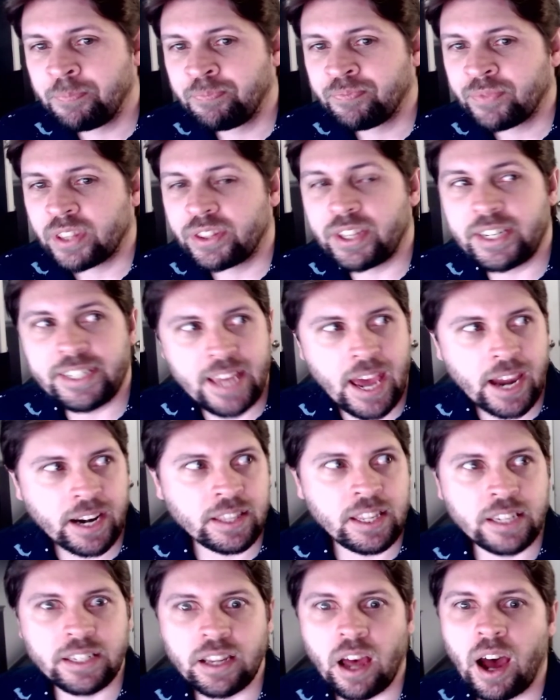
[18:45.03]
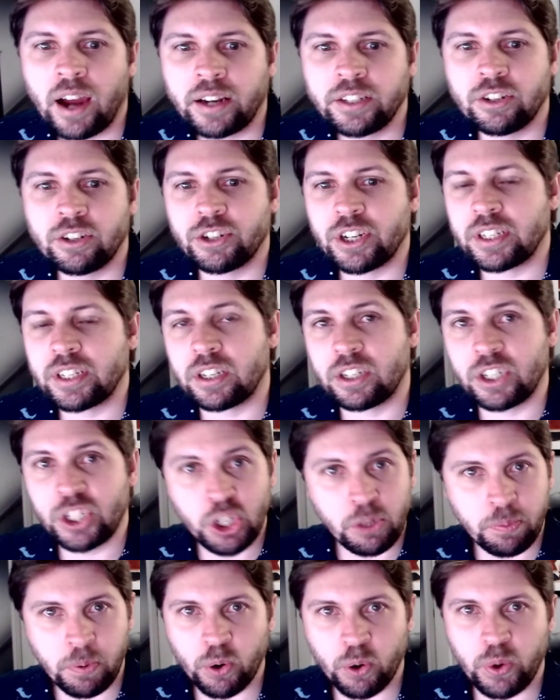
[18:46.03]
The deck and the docs are just a
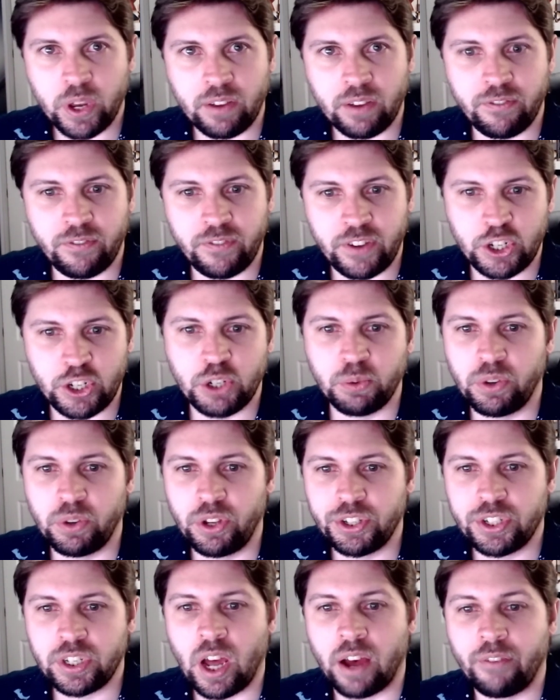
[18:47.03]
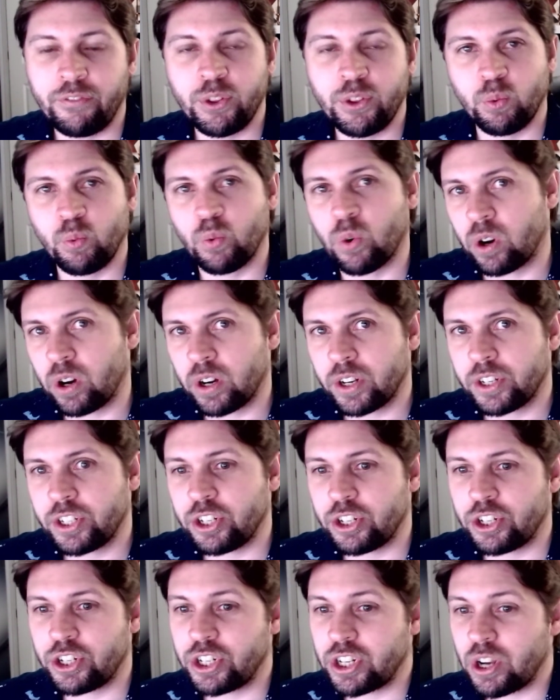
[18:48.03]
super quick visual of the work to
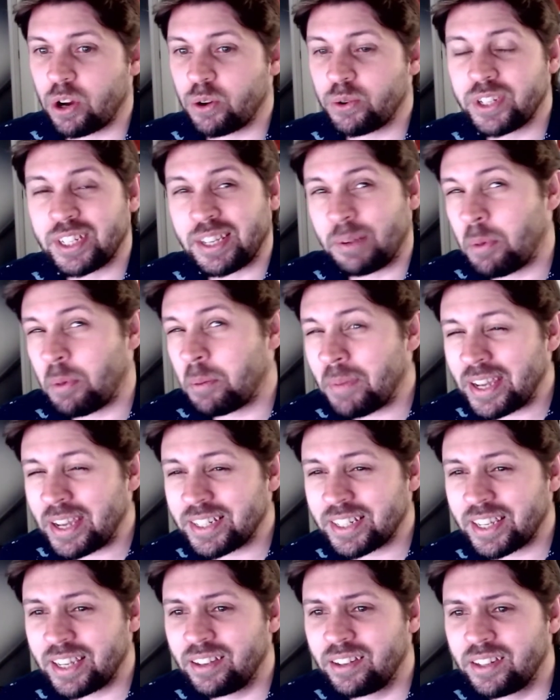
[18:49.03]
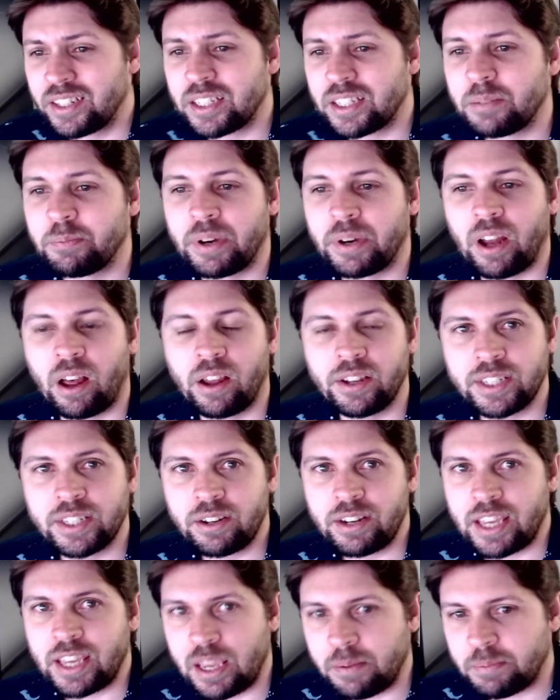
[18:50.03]
show some of my skills, but also
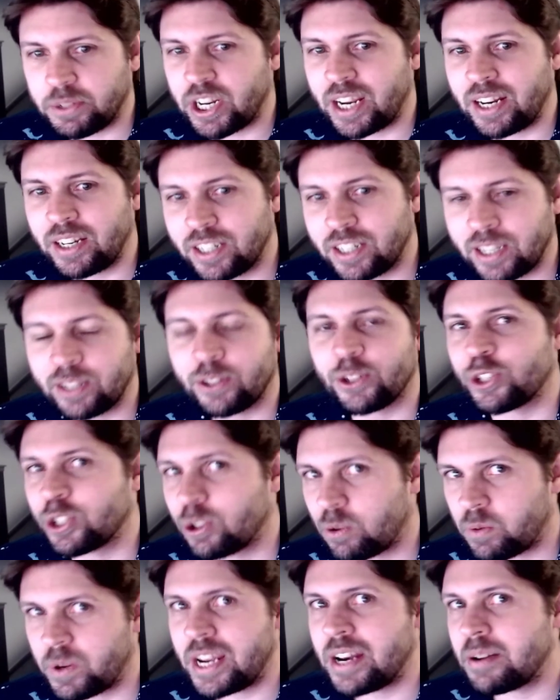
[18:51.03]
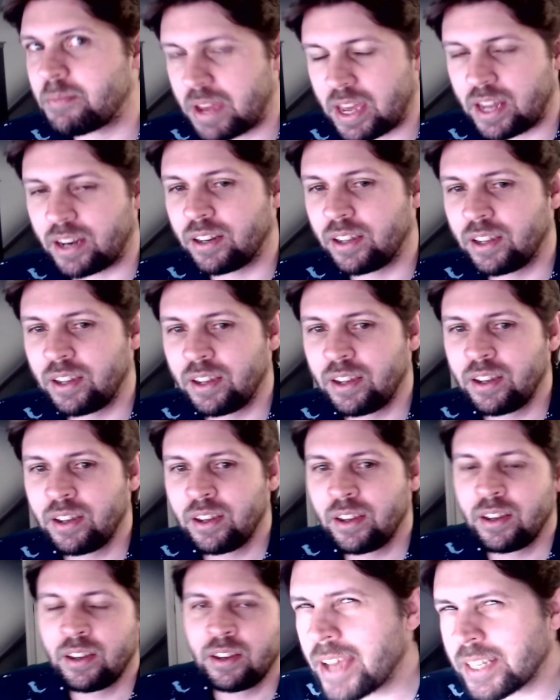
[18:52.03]
to keep changing the screen a bit.
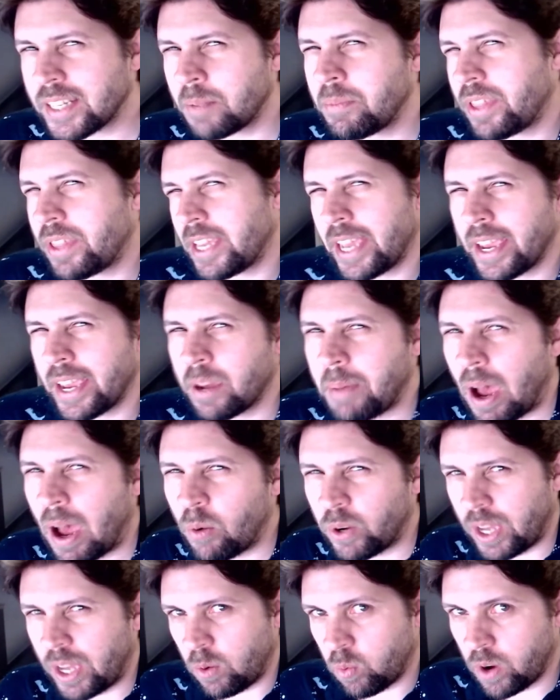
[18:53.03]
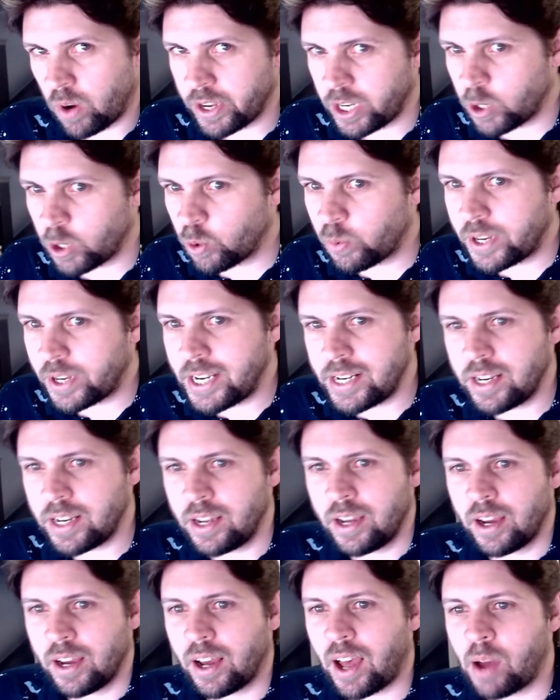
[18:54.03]
As I'm thinking about what I want you to read,
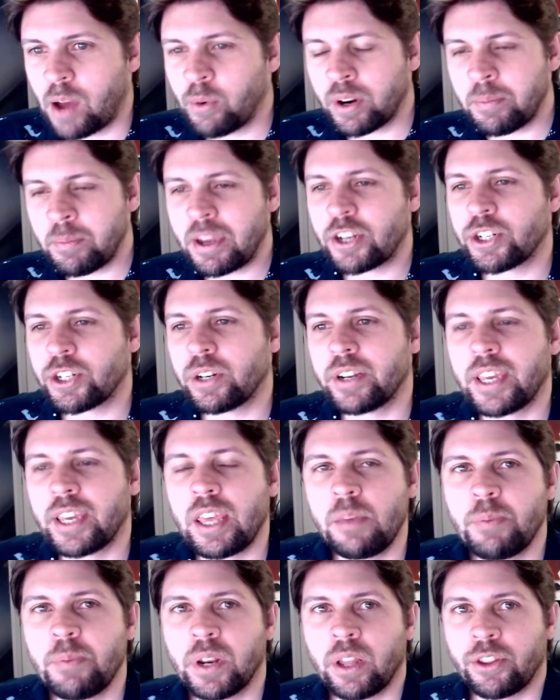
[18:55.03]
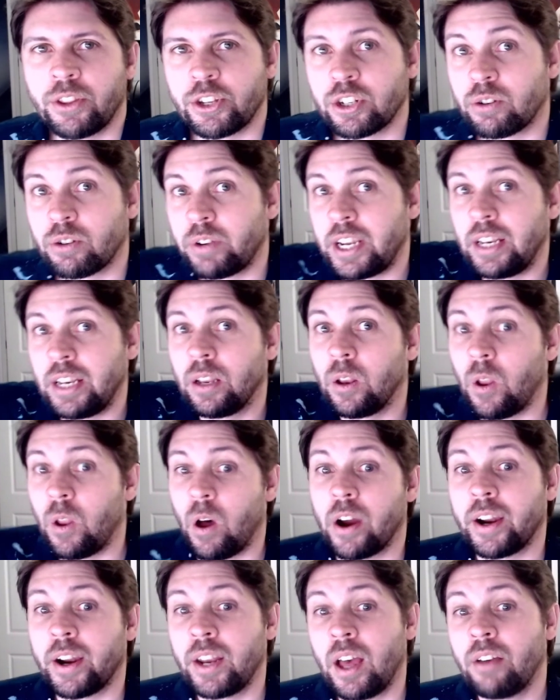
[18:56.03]
I want to make sure to keep it on the screen
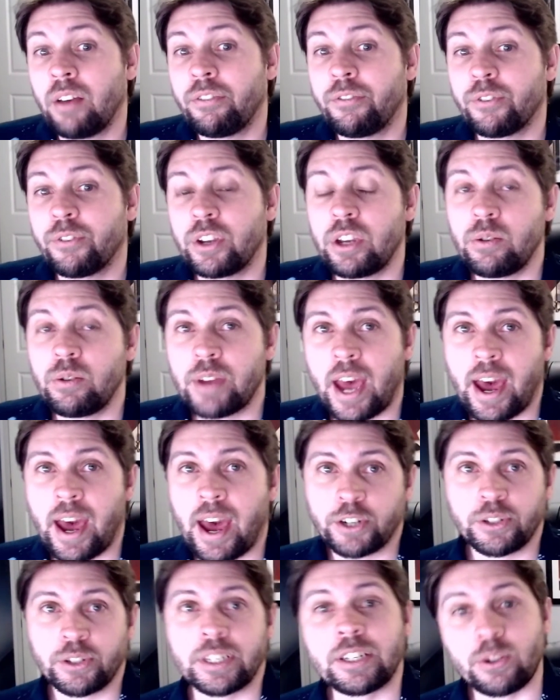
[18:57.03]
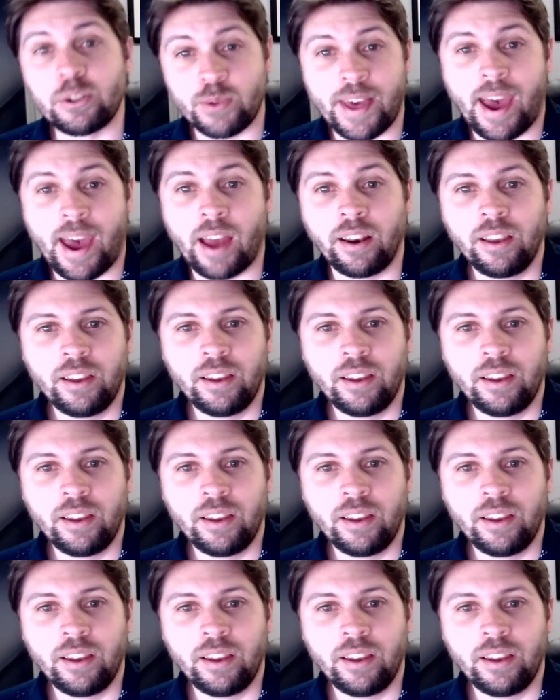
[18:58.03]
long enough for you to actually do that.